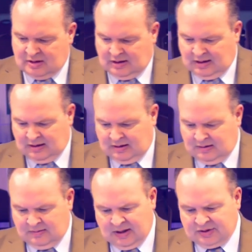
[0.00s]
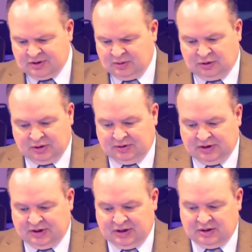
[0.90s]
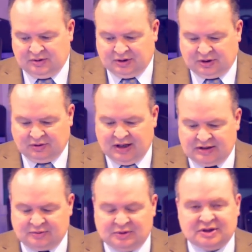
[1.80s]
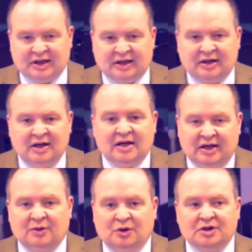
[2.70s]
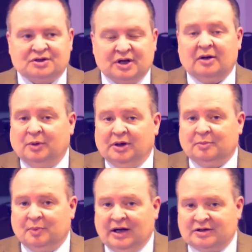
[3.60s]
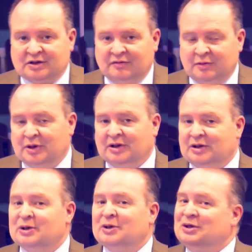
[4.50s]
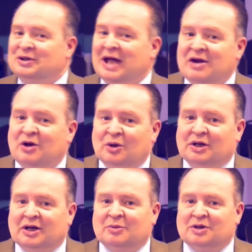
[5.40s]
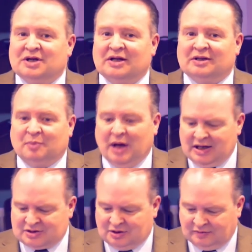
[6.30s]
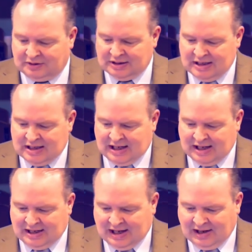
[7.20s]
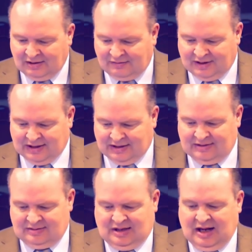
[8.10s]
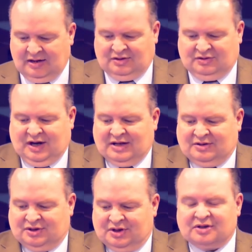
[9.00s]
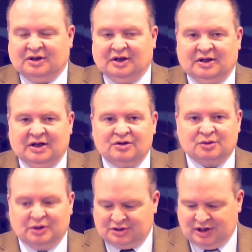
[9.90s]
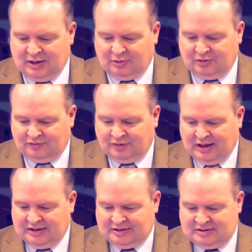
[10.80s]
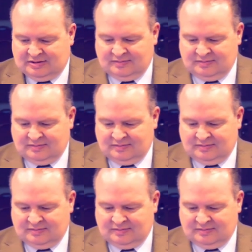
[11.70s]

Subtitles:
And so little did they know that Christ would take, He would celebrate the Passover, but little did they know that He would take the Passover and elevate it and transition it into a table of grace.